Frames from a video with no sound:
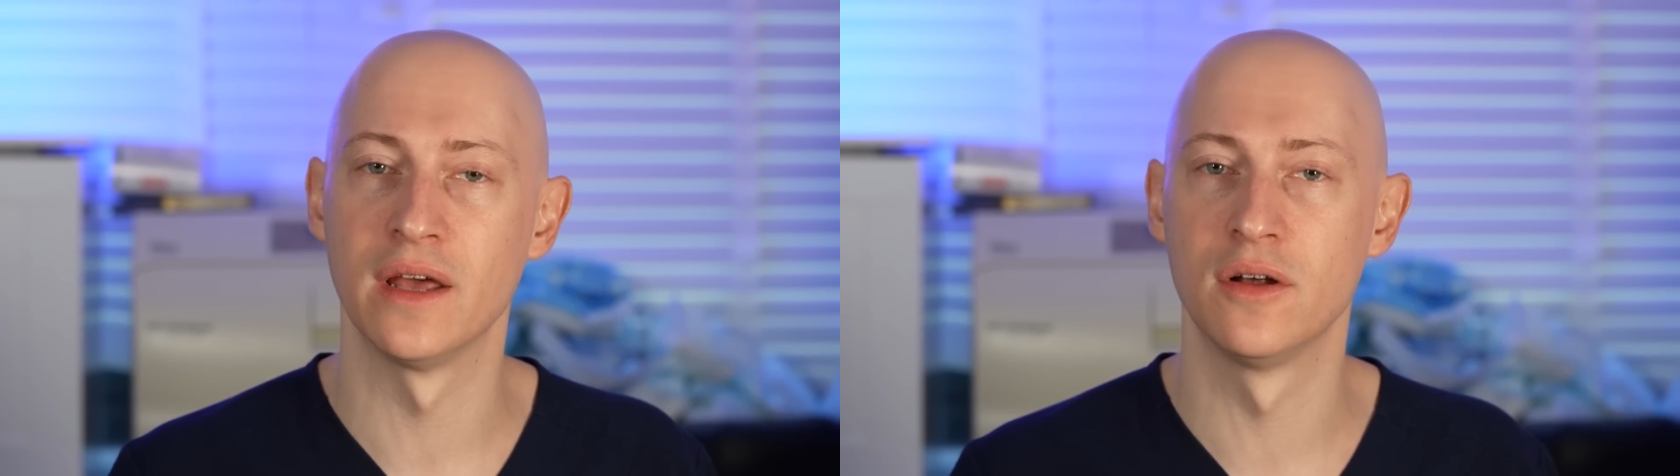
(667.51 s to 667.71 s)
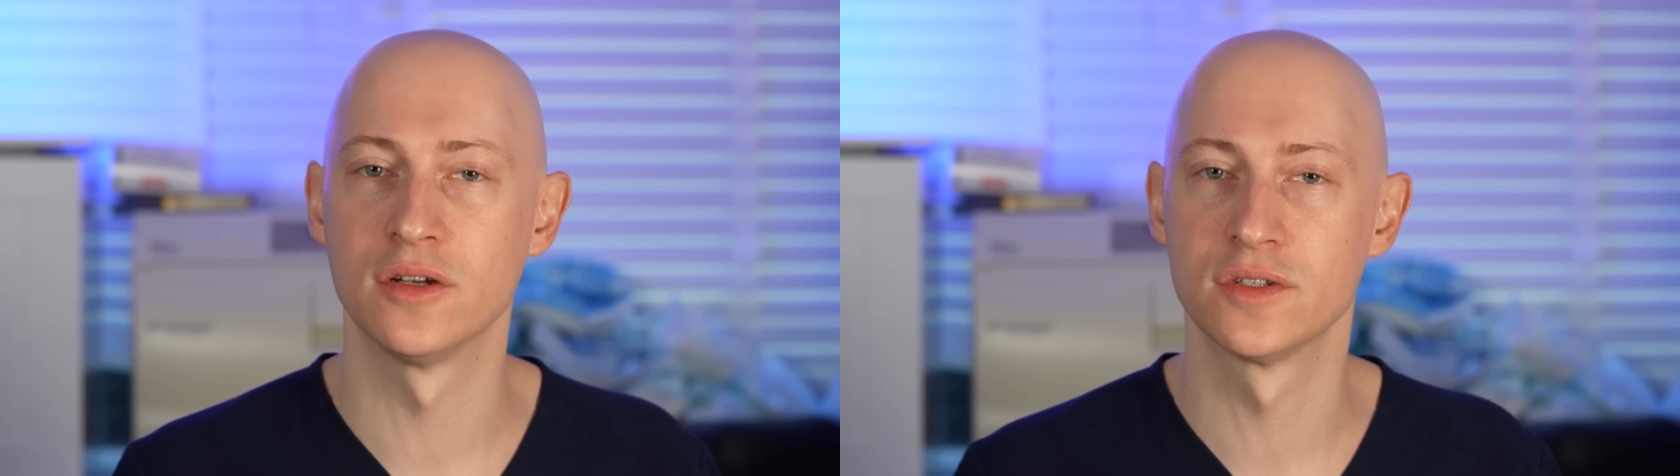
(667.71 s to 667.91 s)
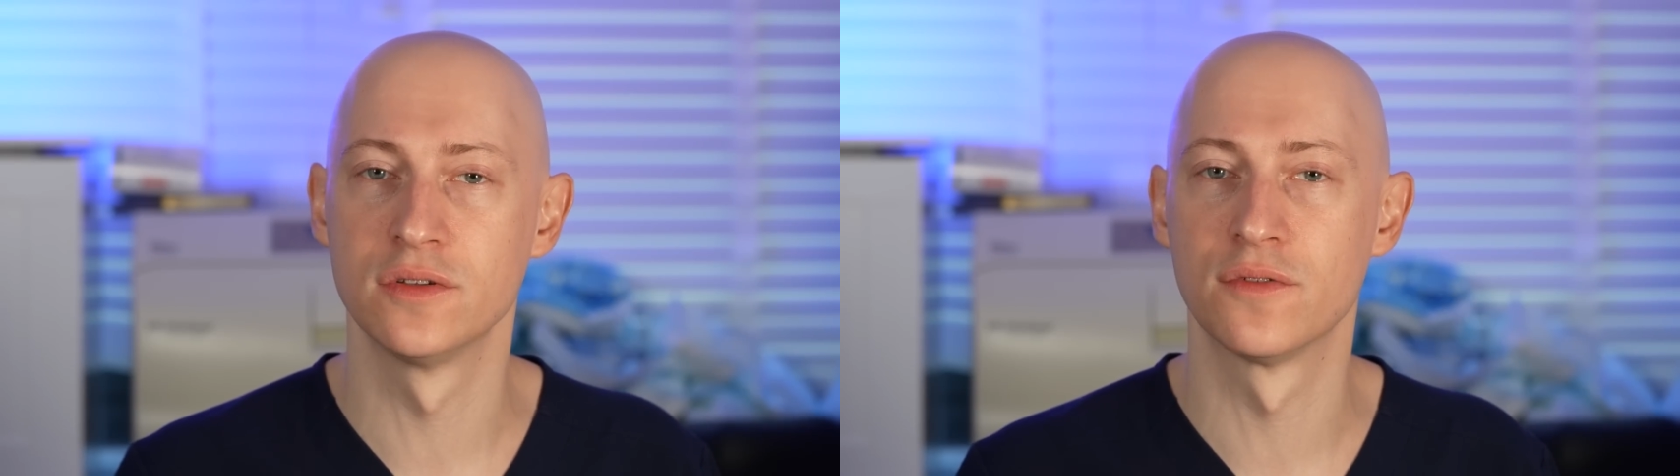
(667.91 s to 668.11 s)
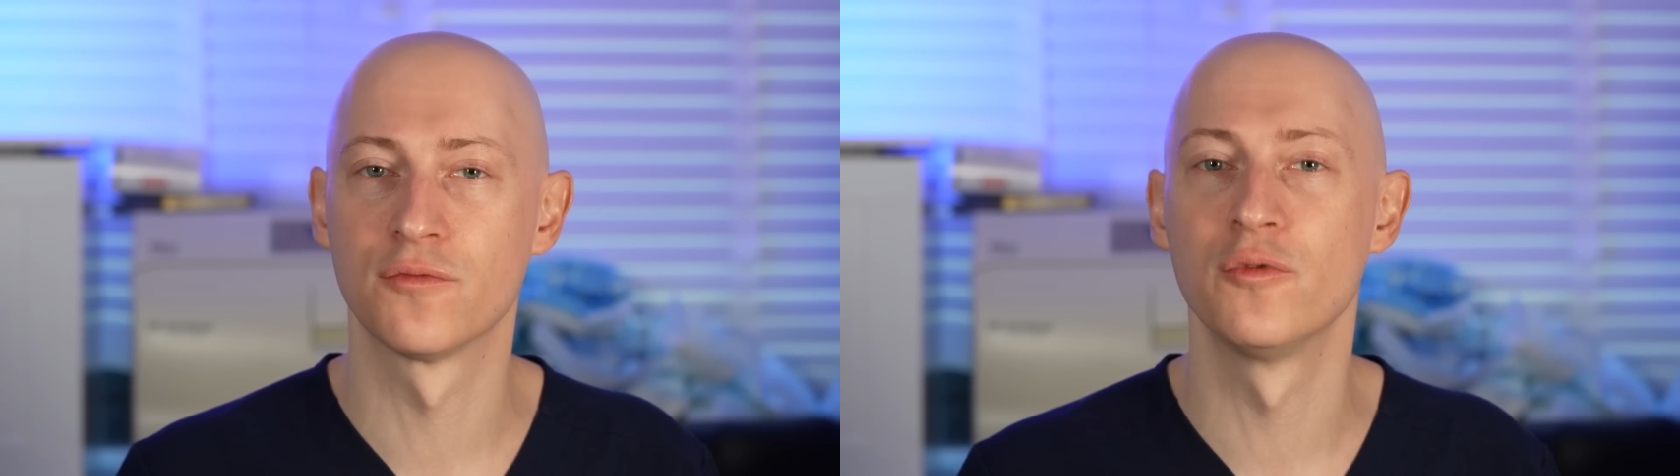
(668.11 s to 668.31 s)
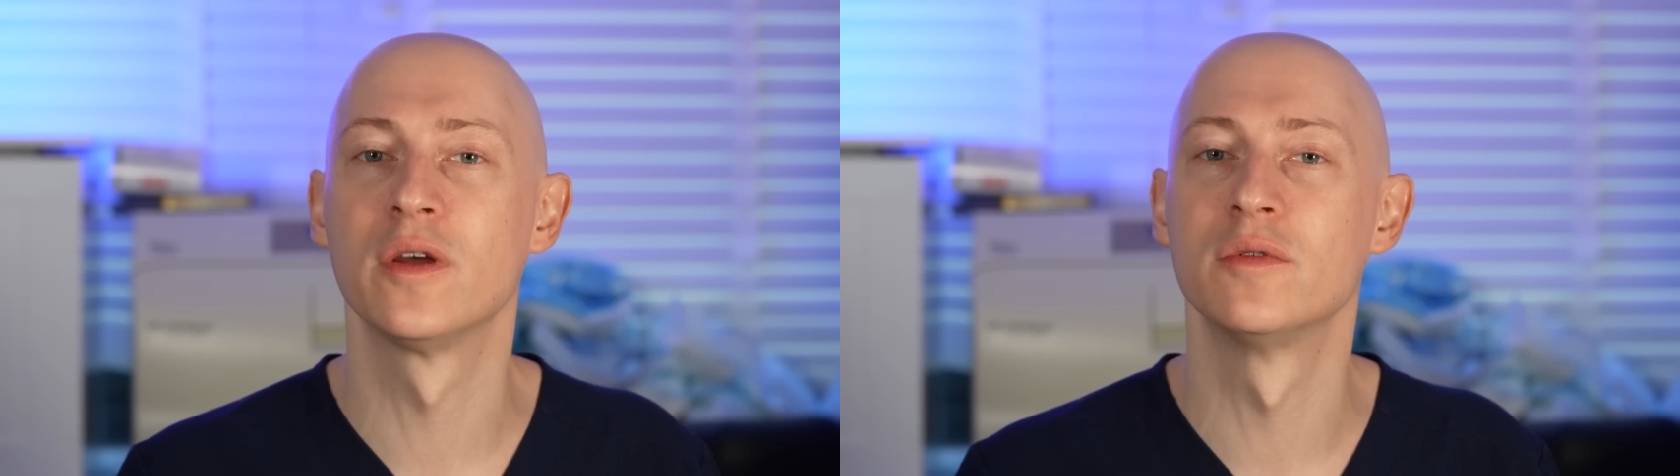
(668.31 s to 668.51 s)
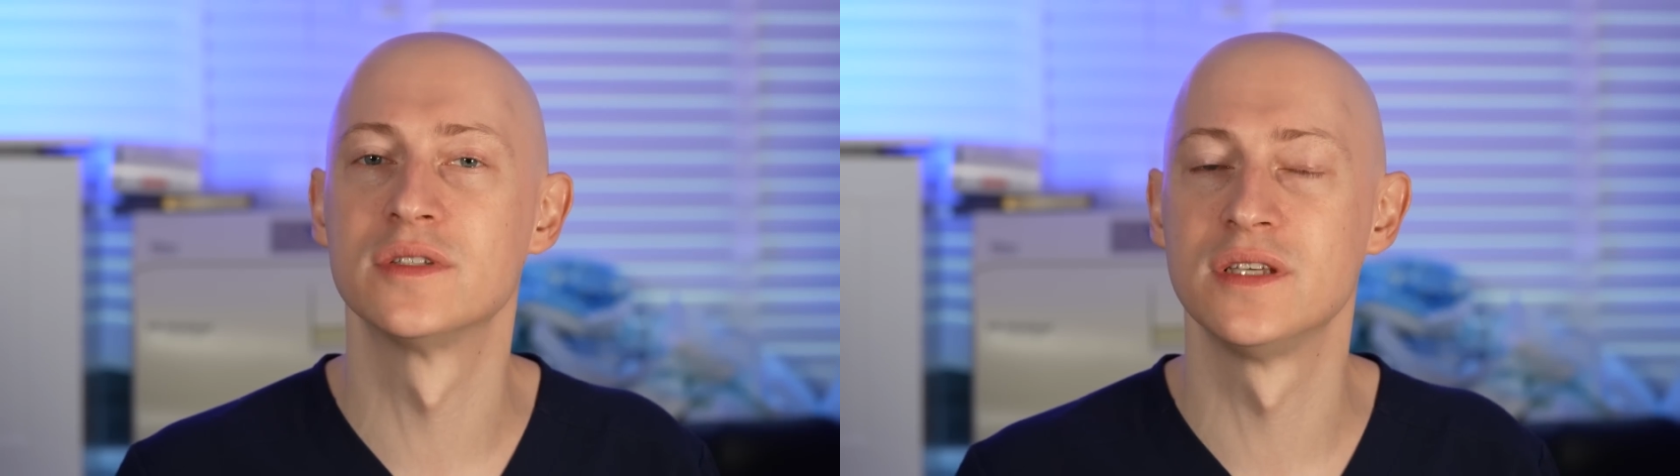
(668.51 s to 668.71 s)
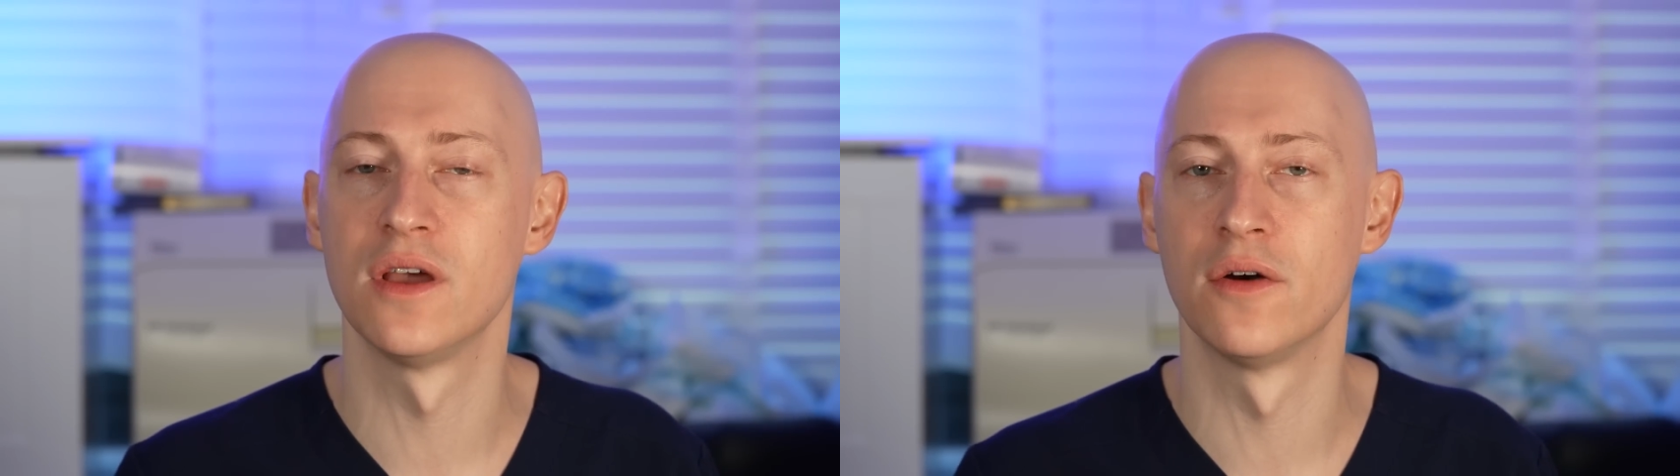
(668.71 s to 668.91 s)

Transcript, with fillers: and also the frequency